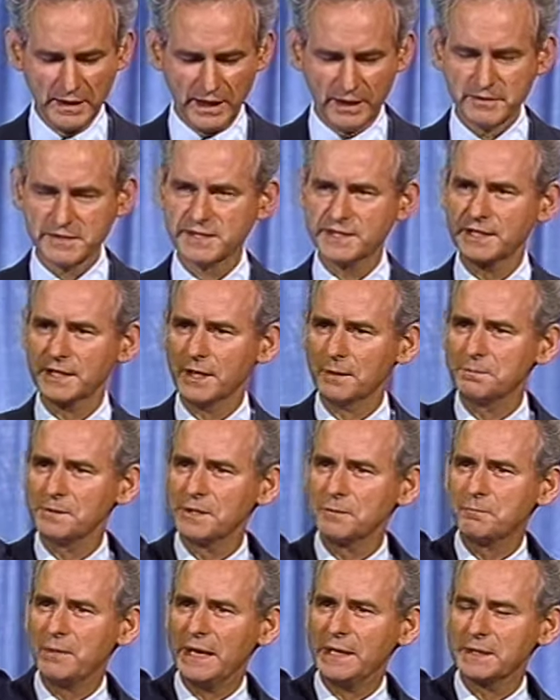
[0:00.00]
I uh, was sitting up
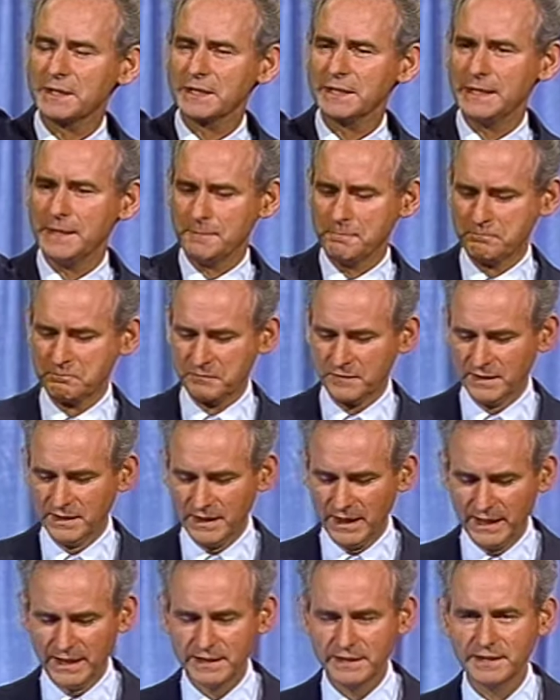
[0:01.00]
in the balcony,
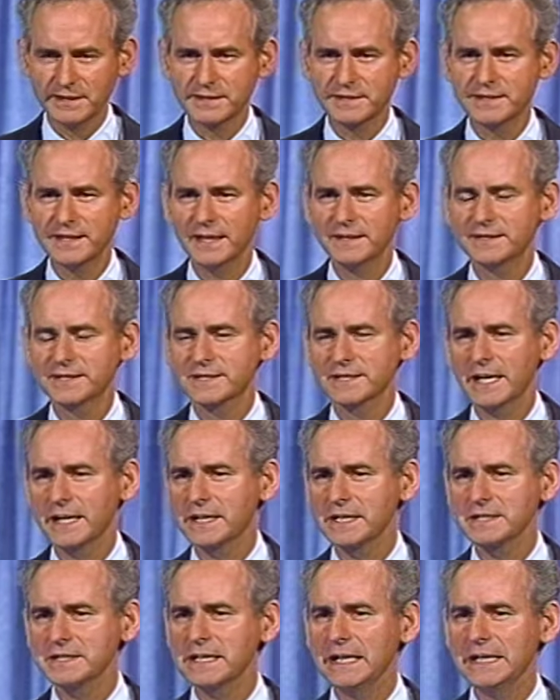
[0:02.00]
and that
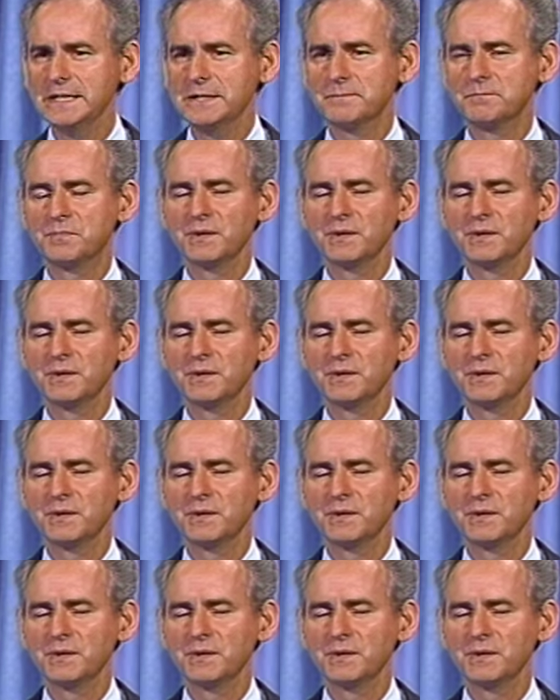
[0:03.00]
second night,